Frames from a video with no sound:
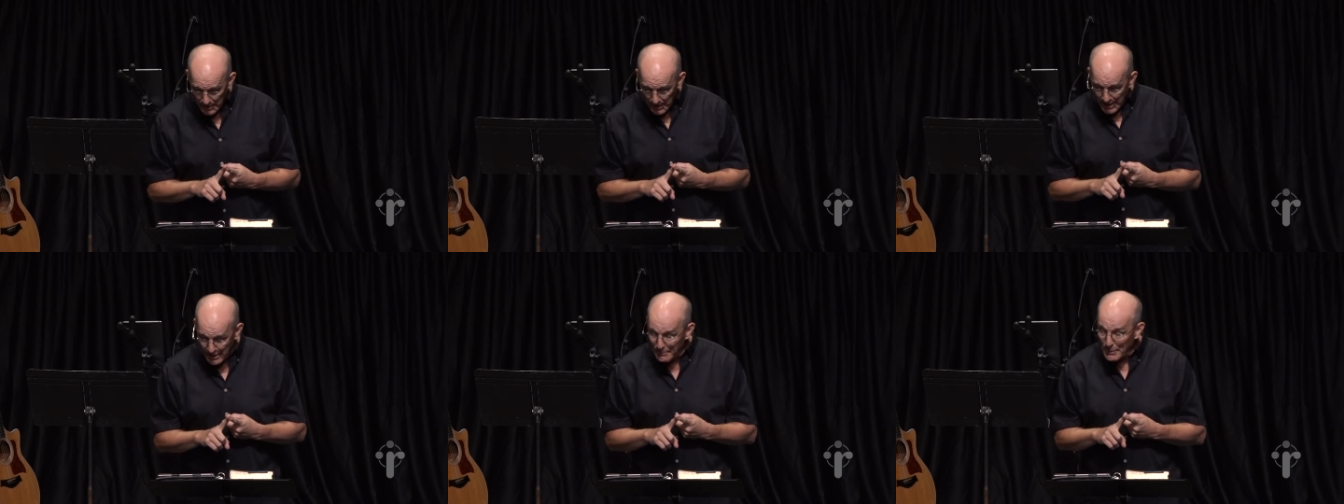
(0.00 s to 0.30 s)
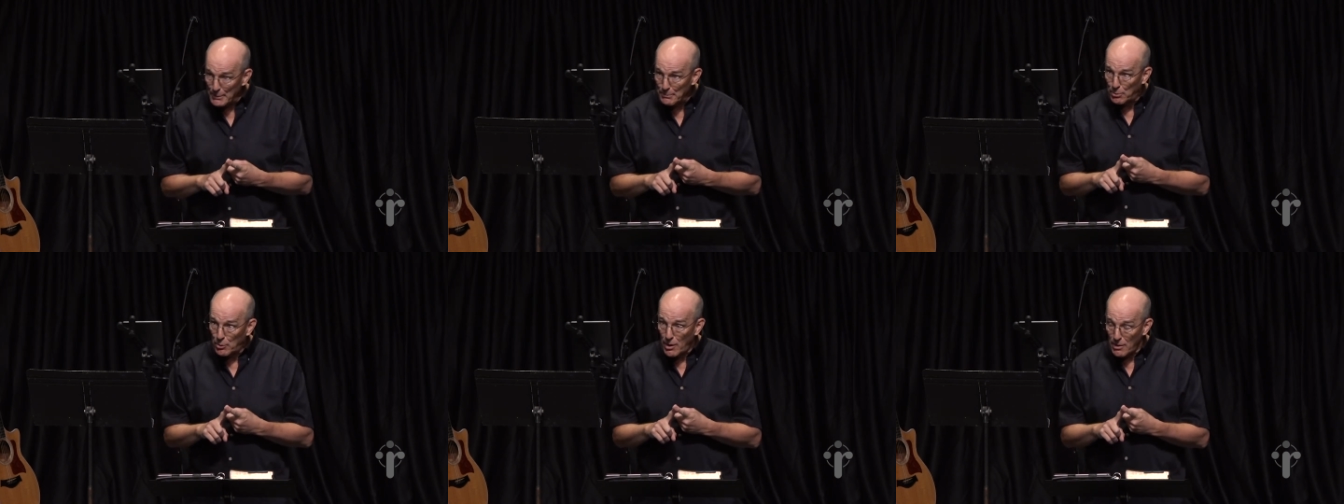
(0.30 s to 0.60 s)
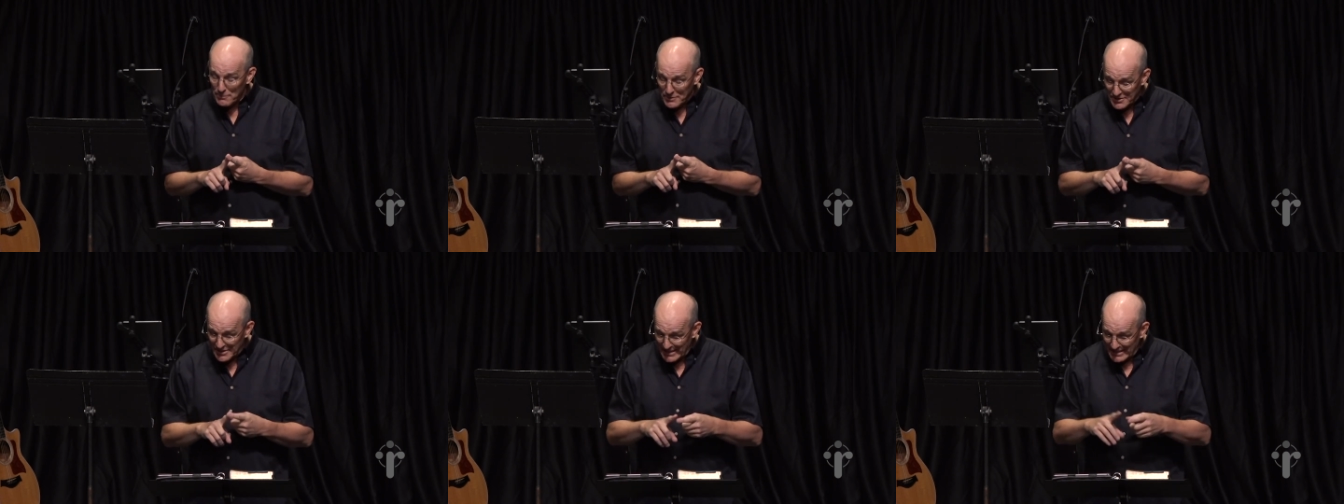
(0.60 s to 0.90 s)
He had been
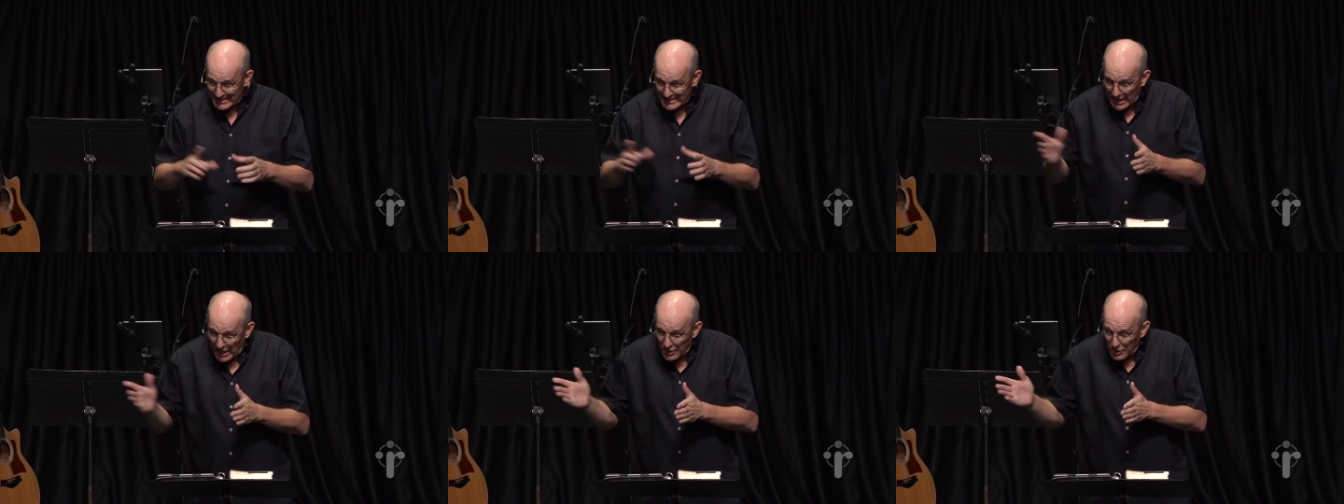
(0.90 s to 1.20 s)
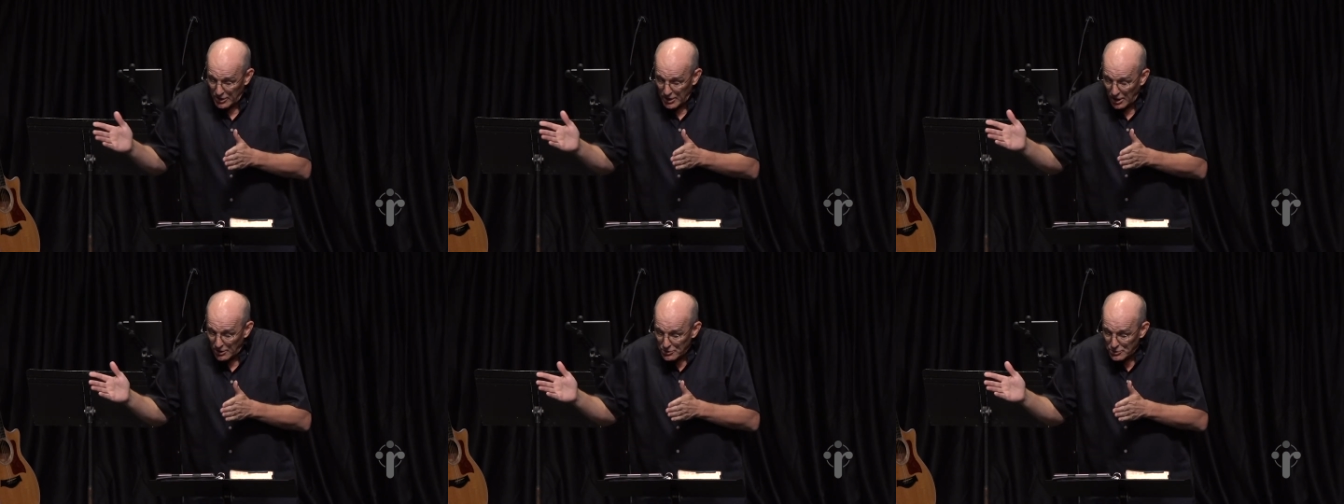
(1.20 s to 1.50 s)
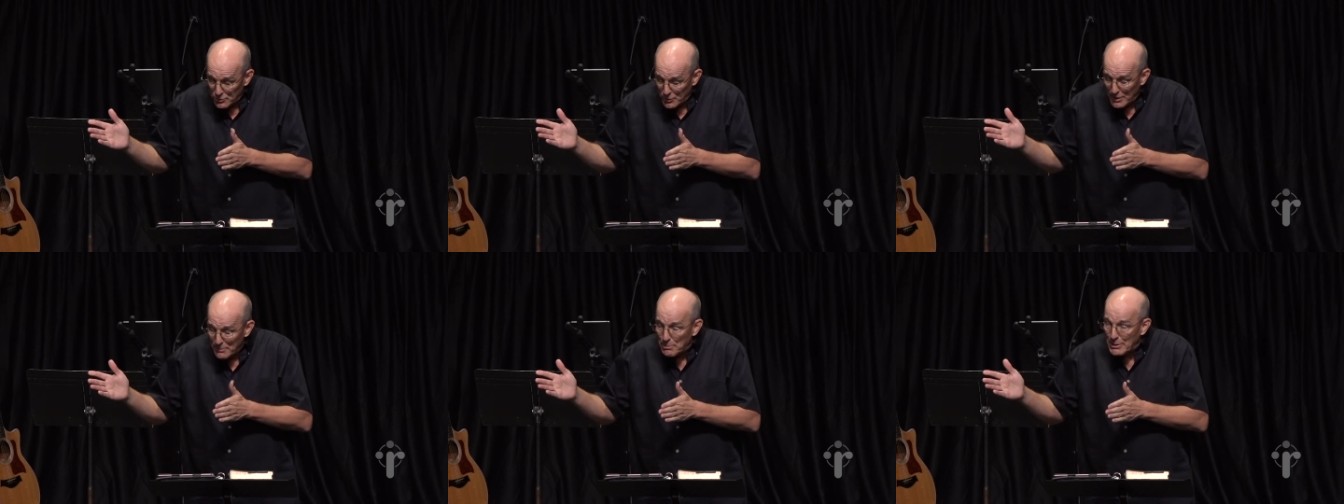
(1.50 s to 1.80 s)
promised the entire
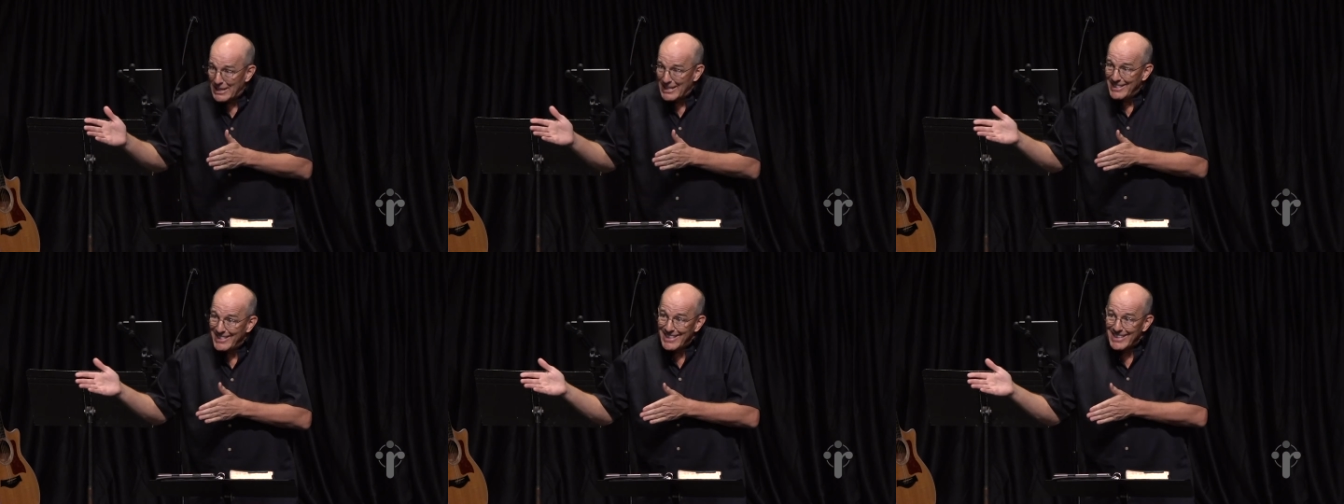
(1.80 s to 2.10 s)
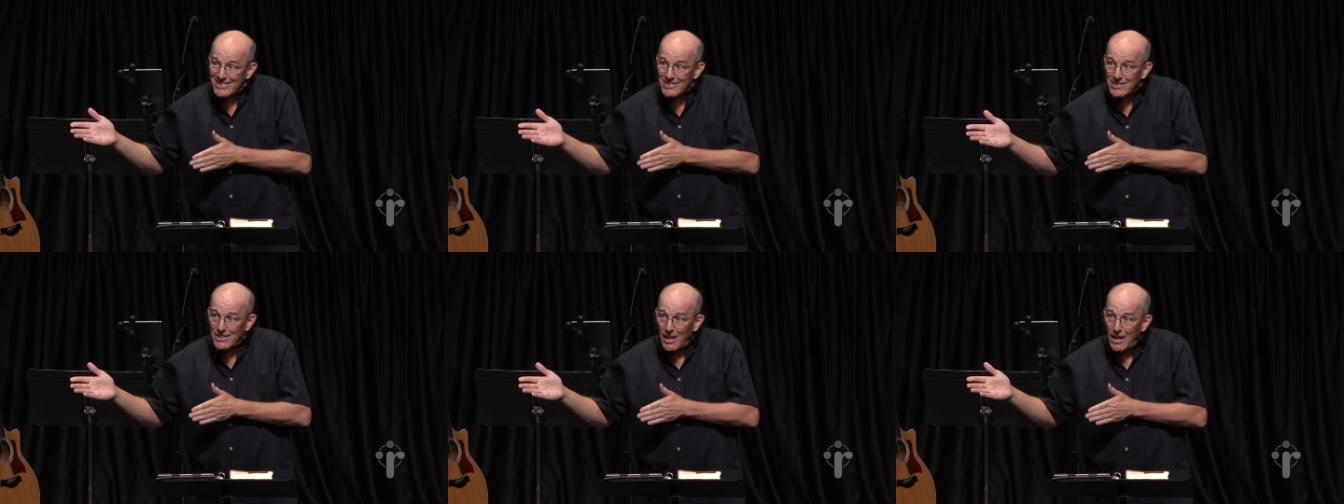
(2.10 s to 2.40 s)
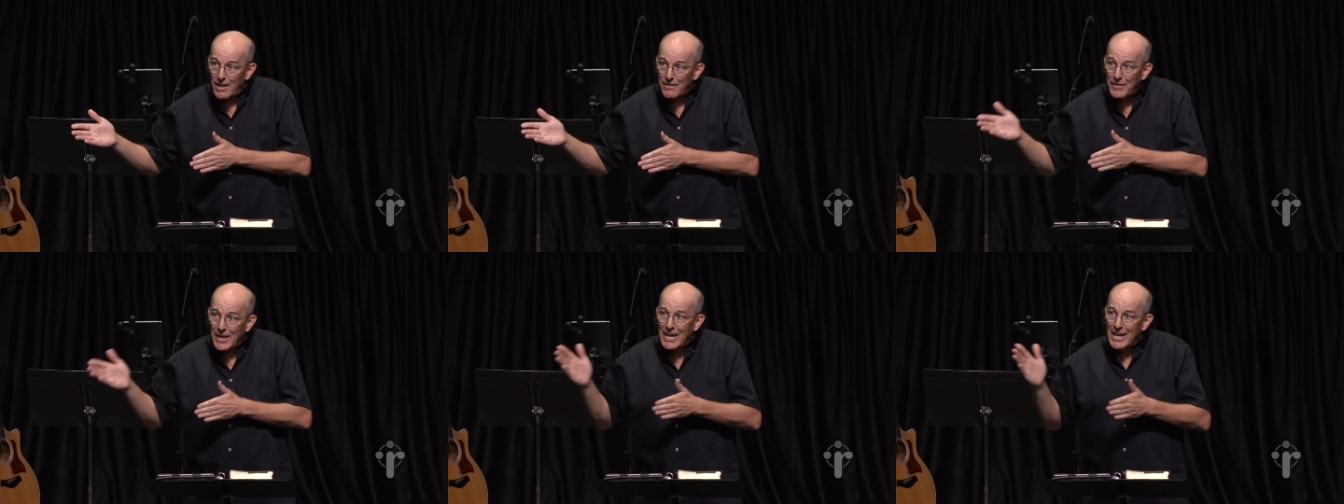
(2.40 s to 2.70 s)
country, but in this
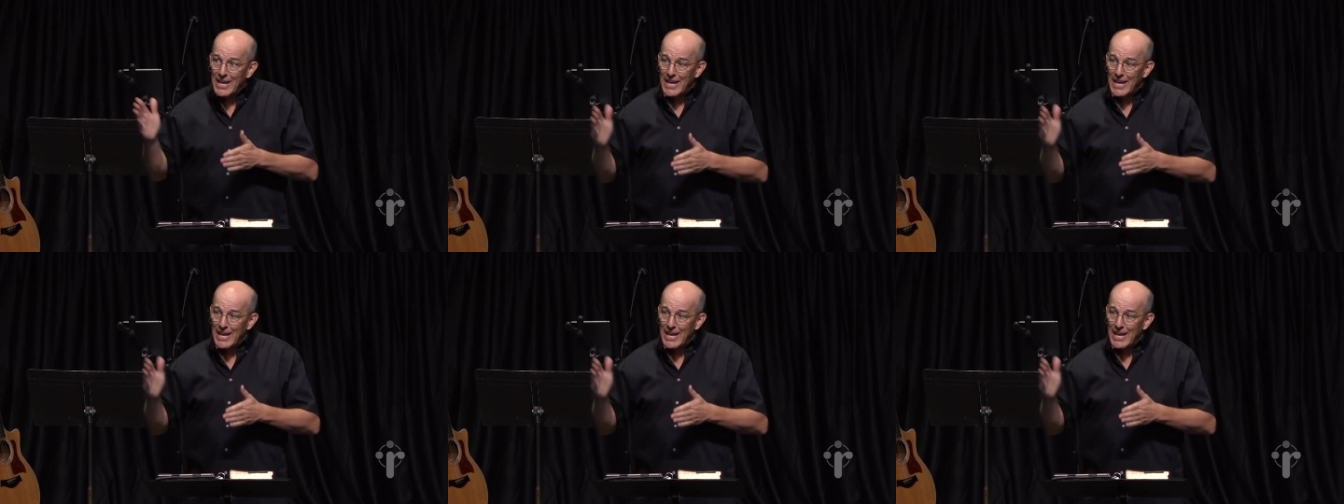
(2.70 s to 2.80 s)
life,